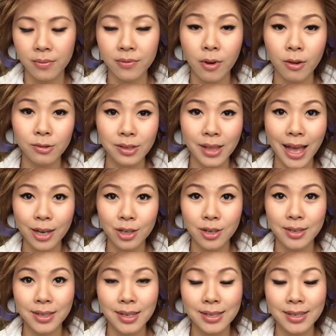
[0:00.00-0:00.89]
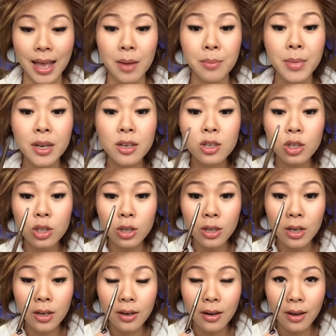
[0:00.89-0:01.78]
false lashes is that make
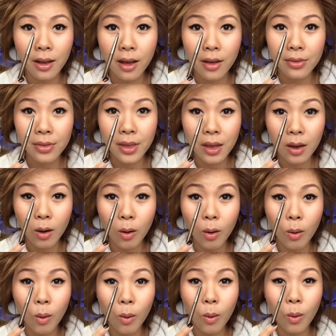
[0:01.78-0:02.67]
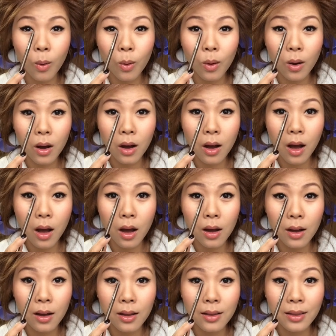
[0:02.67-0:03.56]
sure the whole
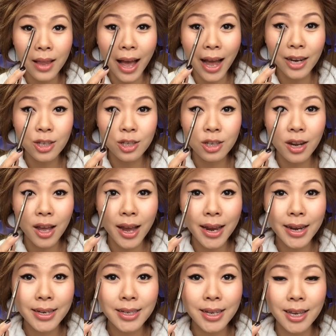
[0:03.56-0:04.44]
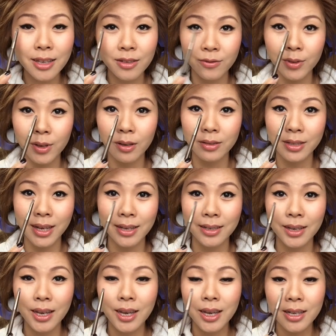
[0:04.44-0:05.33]
lash line is filled
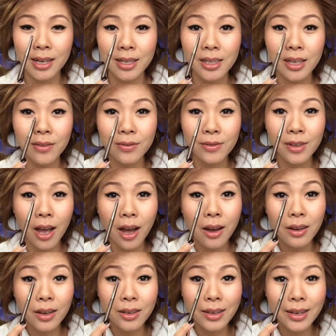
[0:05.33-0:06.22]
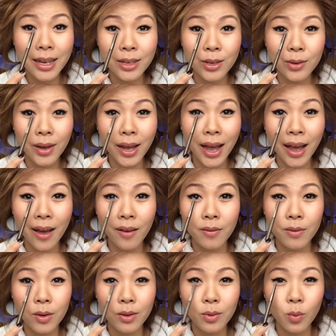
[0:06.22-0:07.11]
in, because if not, and you
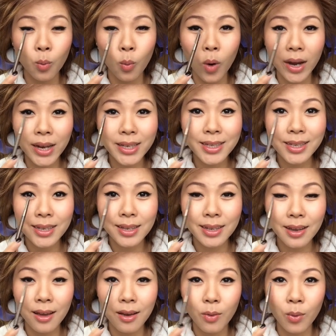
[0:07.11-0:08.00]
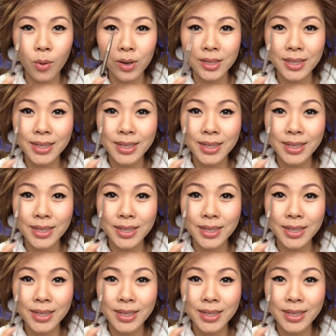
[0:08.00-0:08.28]
have white or